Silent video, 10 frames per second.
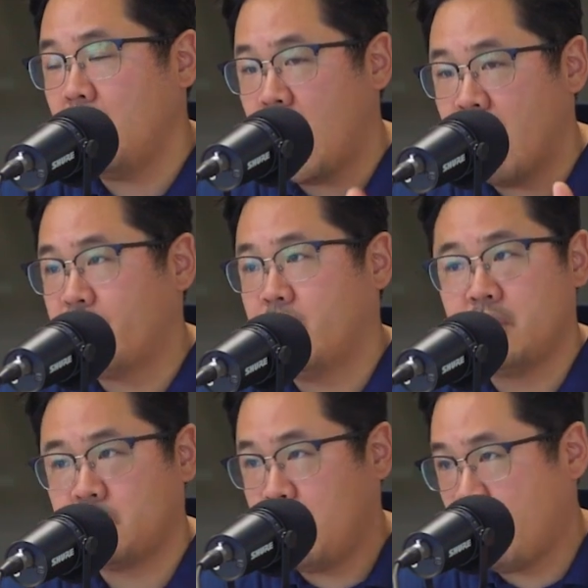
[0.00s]

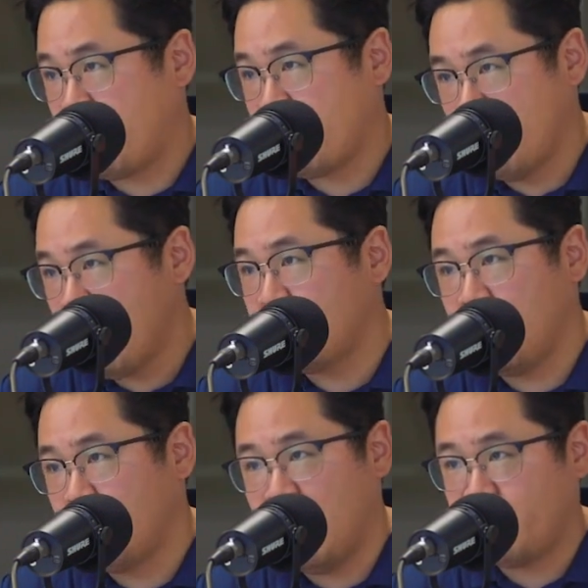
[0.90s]
offers being thrown at
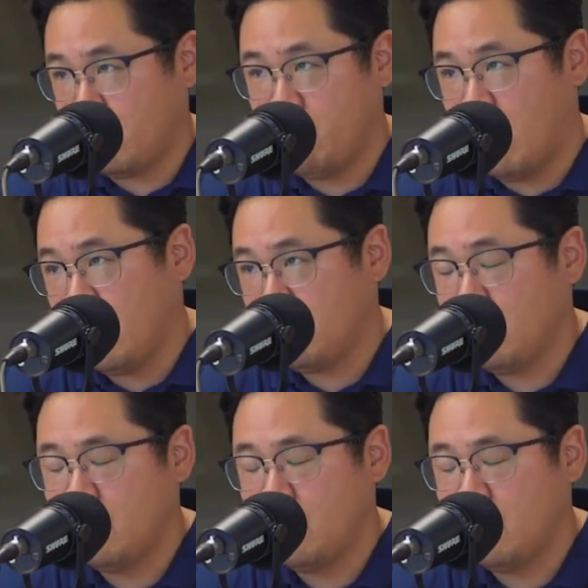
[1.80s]
them left and right.